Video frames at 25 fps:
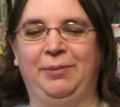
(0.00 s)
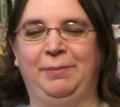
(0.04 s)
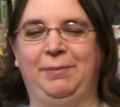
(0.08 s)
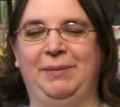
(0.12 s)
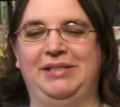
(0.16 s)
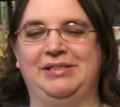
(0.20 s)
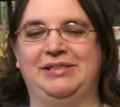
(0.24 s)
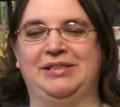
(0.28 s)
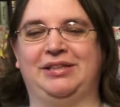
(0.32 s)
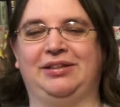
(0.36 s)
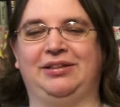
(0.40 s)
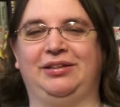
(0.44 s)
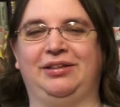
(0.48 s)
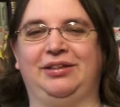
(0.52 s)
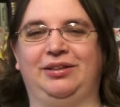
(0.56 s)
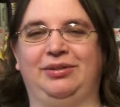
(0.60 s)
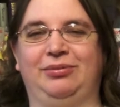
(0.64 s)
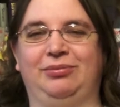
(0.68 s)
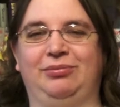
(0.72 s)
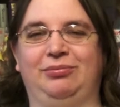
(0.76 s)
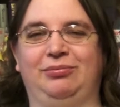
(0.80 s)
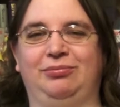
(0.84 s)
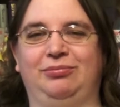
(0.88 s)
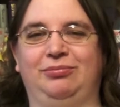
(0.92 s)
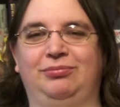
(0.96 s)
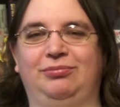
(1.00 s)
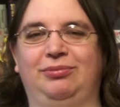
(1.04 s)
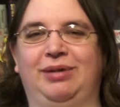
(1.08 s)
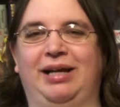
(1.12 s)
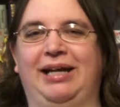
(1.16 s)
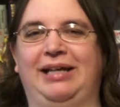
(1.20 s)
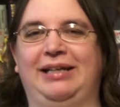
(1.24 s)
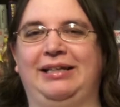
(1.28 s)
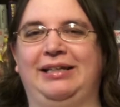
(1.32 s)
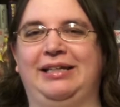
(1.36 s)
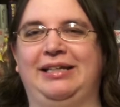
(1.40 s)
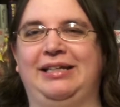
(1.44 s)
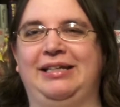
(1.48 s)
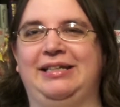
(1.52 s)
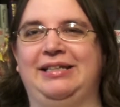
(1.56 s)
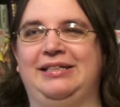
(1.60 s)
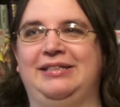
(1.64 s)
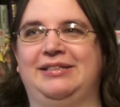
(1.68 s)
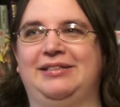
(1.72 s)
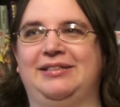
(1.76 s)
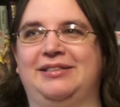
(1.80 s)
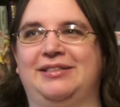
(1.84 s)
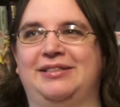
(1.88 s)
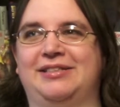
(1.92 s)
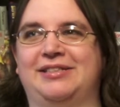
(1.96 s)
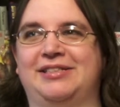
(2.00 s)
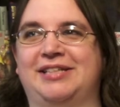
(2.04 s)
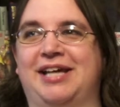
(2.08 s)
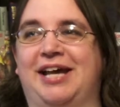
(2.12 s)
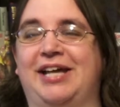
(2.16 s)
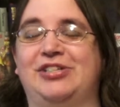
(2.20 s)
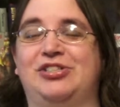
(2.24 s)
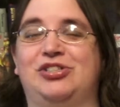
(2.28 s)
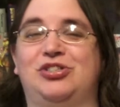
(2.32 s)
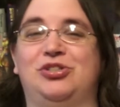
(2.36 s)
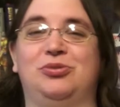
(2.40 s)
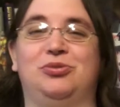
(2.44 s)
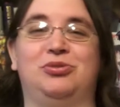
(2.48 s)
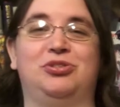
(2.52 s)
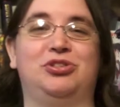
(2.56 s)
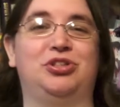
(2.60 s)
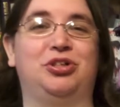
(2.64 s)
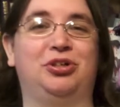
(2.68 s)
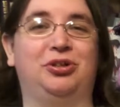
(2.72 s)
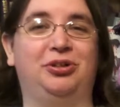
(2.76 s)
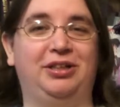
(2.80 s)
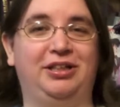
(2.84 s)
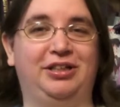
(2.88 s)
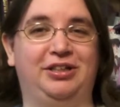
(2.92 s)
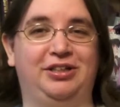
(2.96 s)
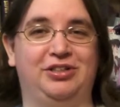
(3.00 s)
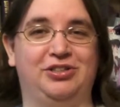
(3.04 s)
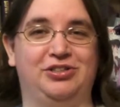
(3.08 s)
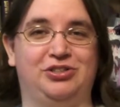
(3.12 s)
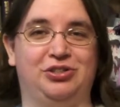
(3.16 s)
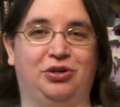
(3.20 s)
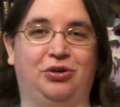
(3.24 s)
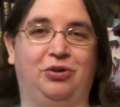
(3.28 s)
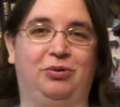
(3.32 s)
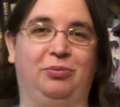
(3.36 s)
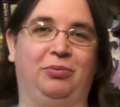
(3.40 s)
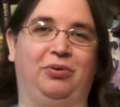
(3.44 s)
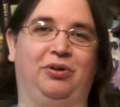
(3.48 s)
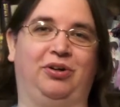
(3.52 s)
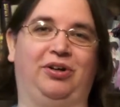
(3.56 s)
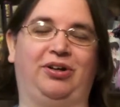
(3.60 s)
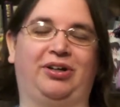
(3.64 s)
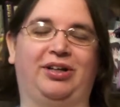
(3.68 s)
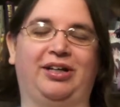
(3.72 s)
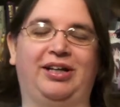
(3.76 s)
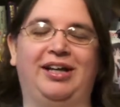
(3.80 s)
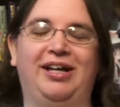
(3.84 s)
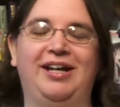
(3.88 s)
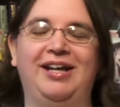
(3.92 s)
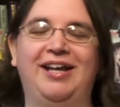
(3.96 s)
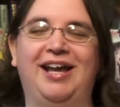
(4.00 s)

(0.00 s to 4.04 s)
basically Ren, he decides to turn in his homework